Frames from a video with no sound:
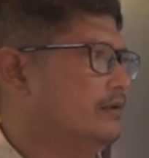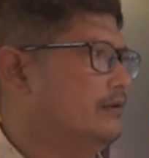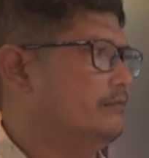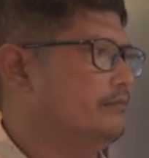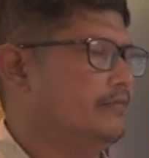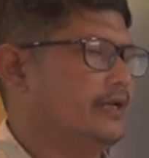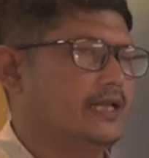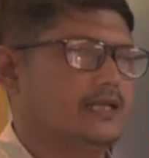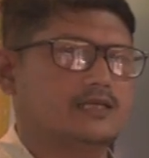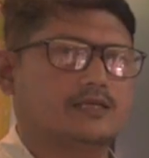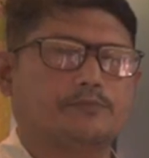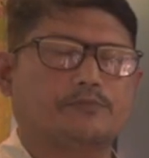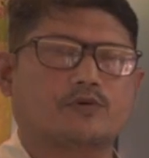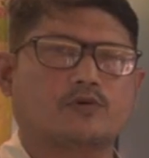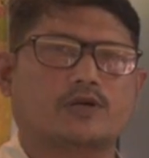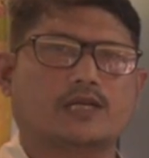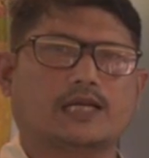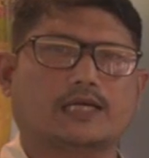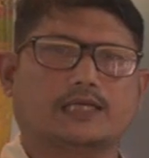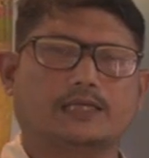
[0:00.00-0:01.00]
male
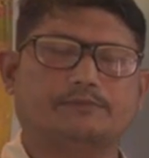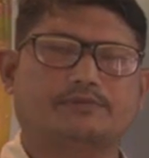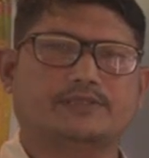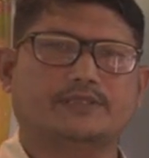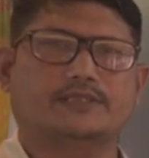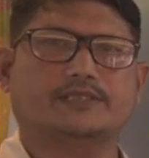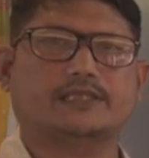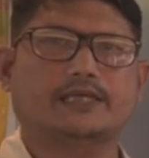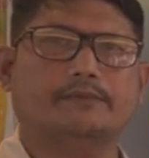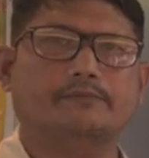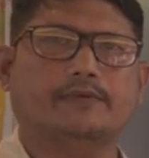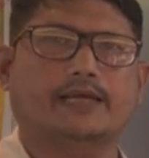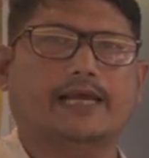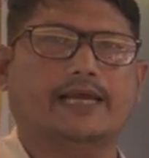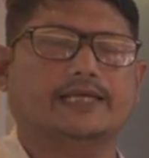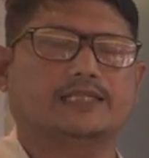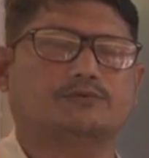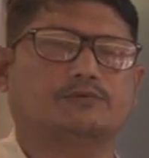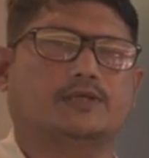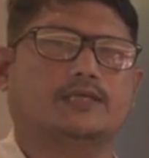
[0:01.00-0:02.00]
reproductive system
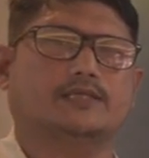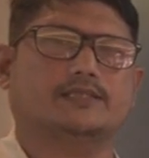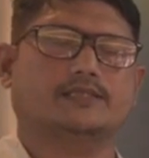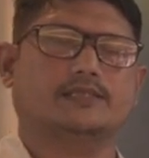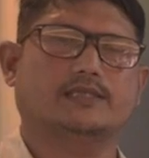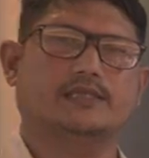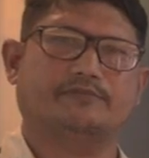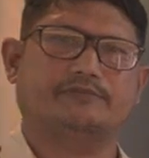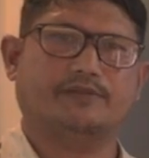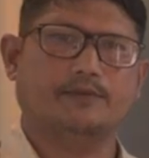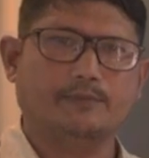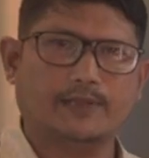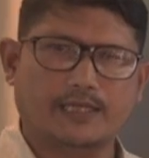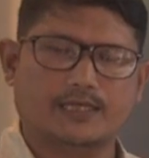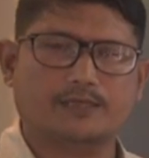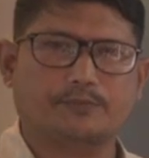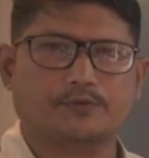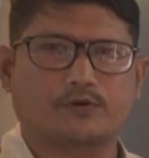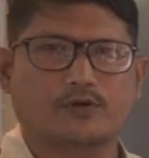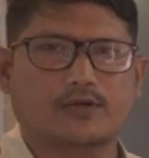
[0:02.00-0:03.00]
as well as in the female
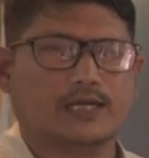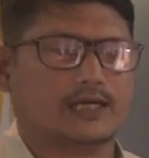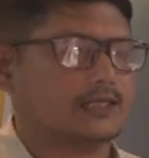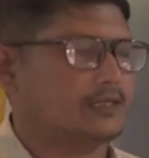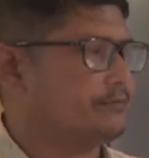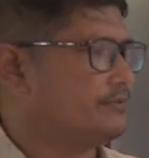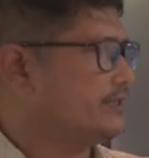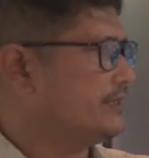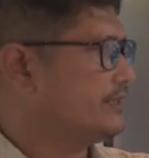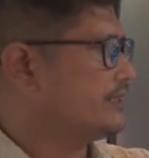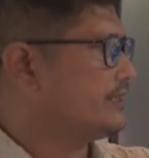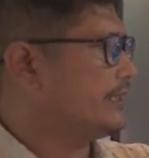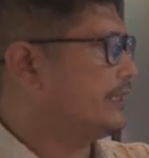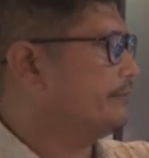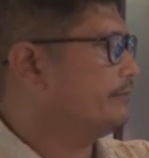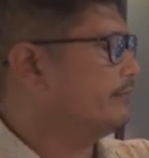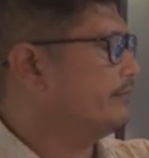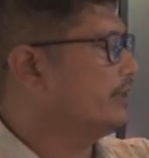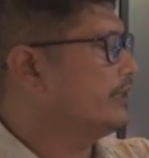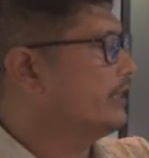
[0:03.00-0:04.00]
reproductive
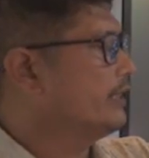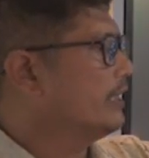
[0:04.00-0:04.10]
system.